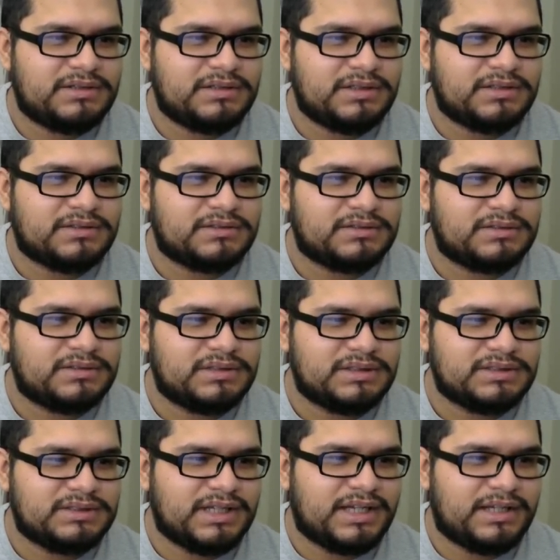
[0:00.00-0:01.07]
you know,
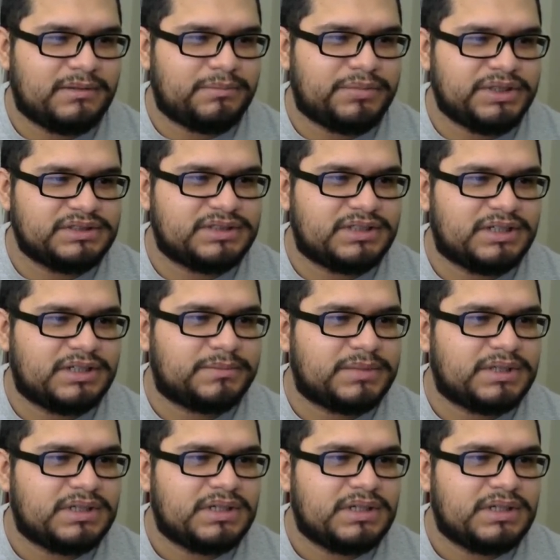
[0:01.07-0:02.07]
this is that. Brings it up.